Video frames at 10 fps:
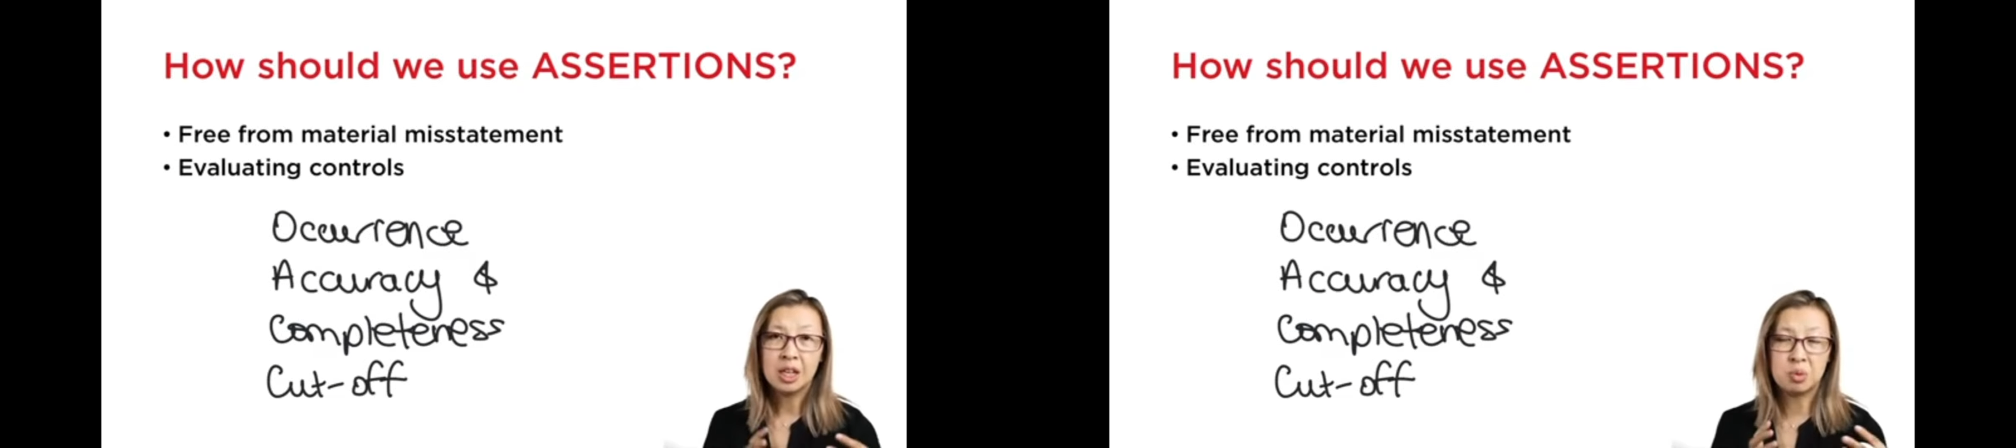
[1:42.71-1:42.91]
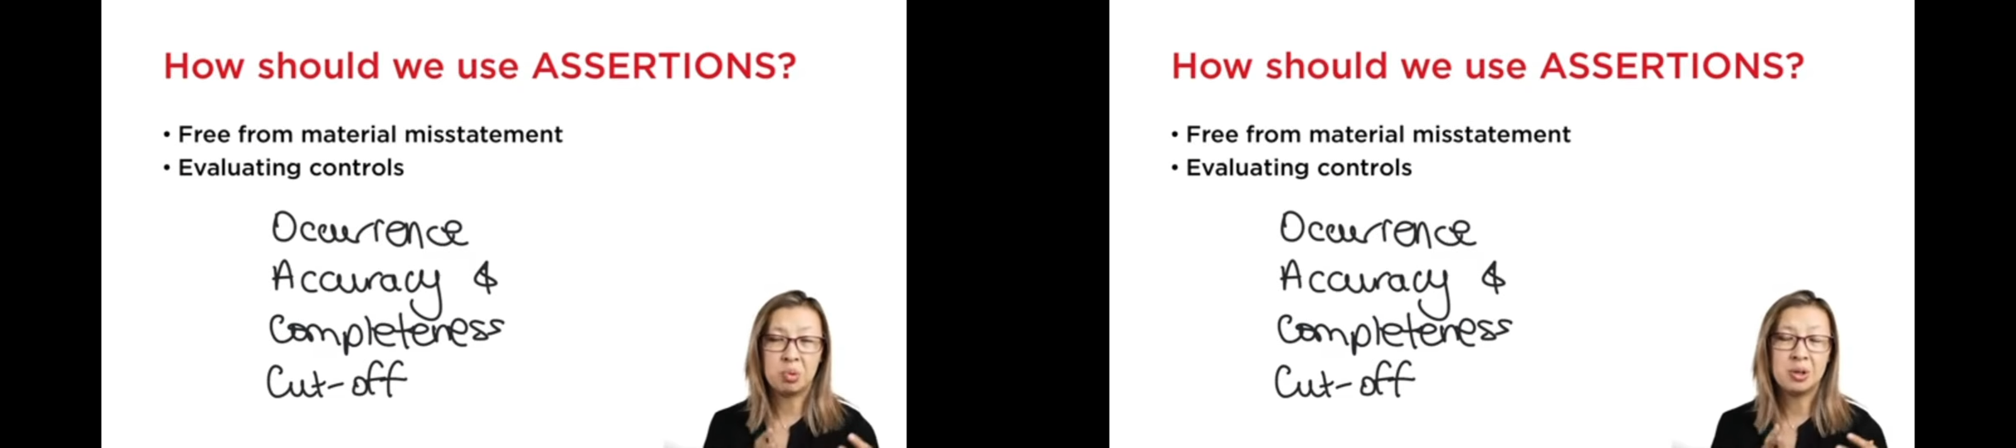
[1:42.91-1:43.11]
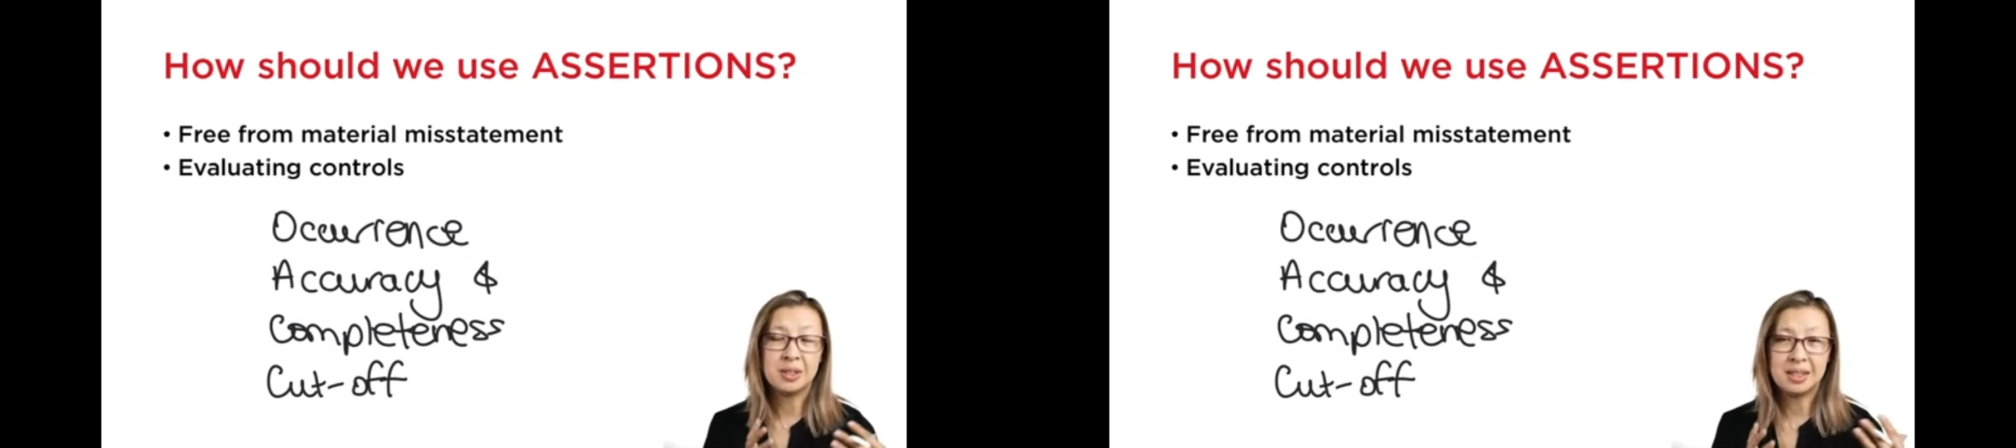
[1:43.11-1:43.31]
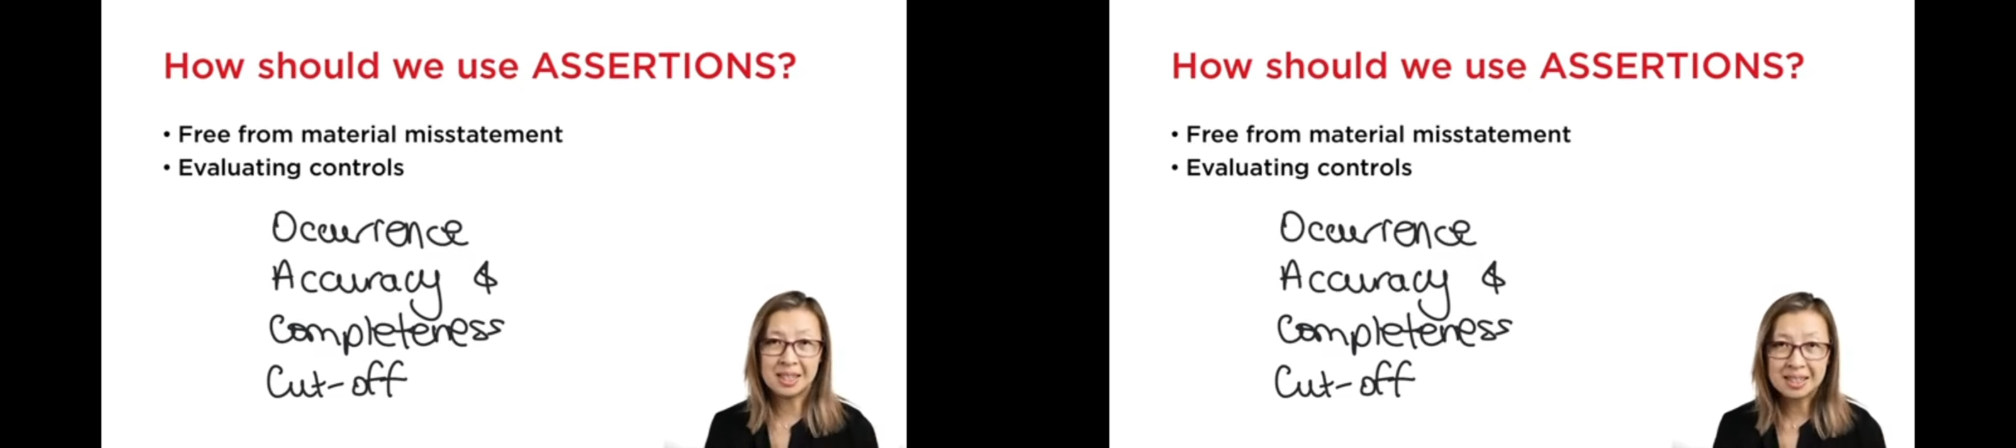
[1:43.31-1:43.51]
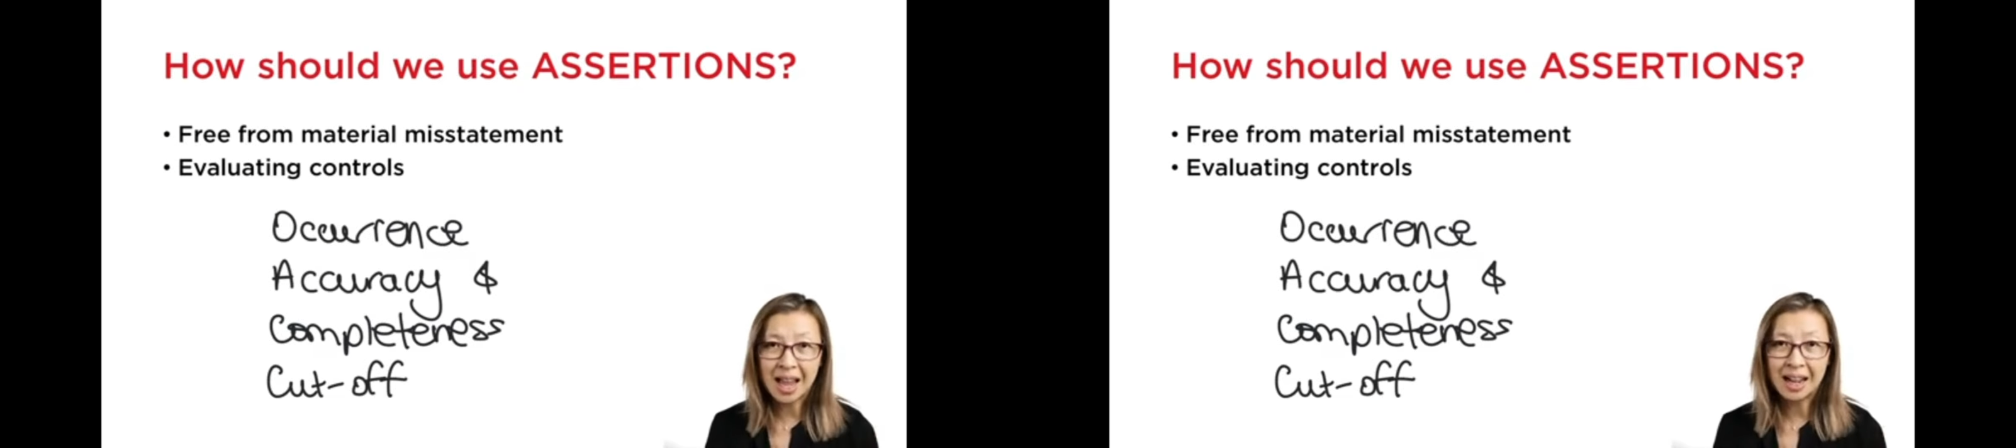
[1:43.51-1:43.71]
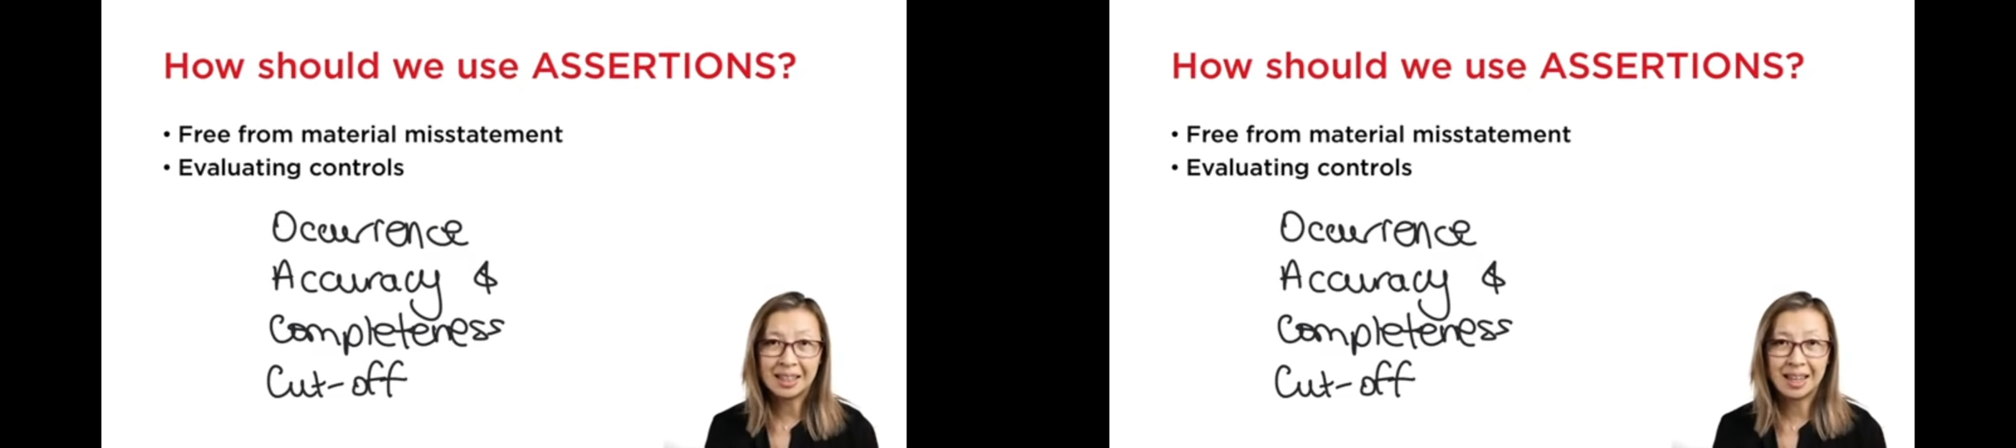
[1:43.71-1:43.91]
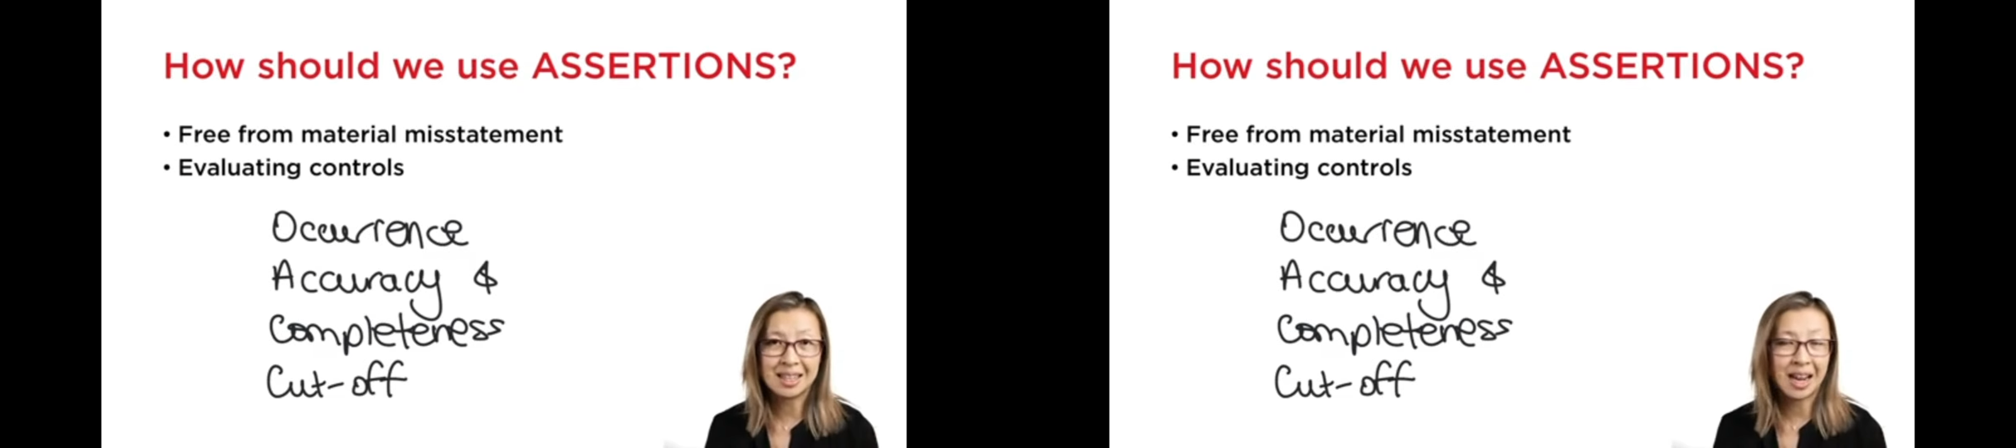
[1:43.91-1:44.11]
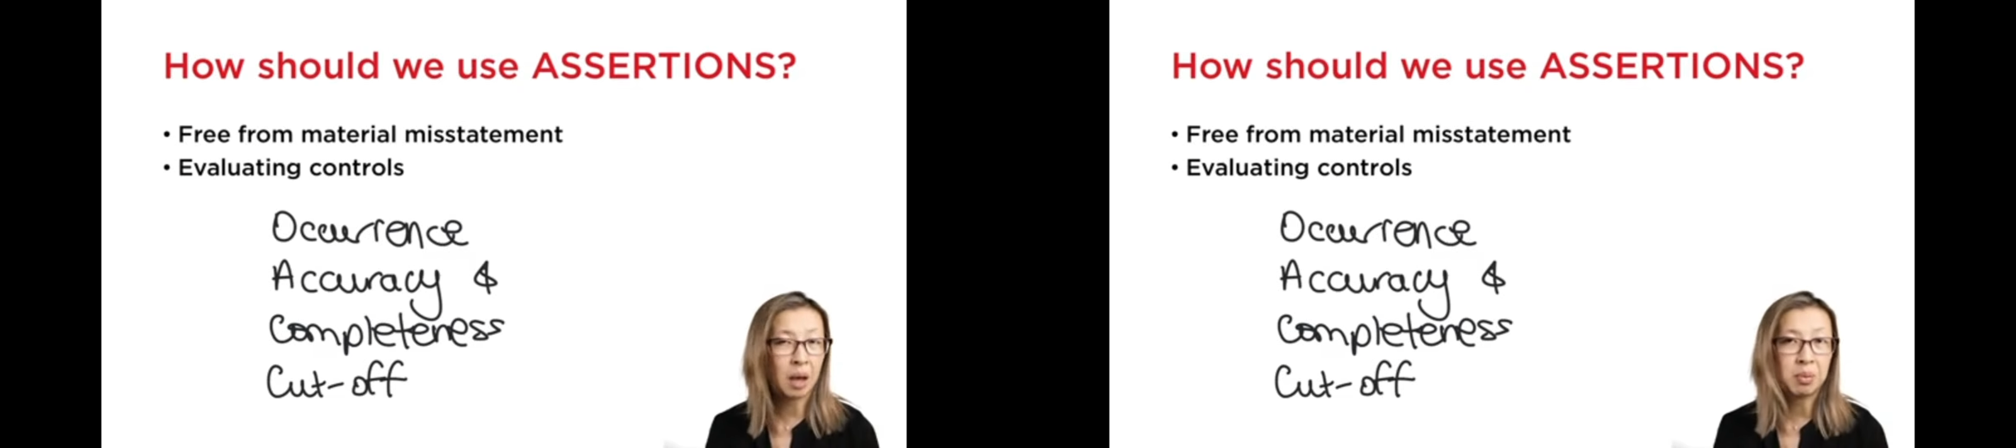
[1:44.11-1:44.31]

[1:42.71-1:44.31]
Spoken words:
It's processed exactly as it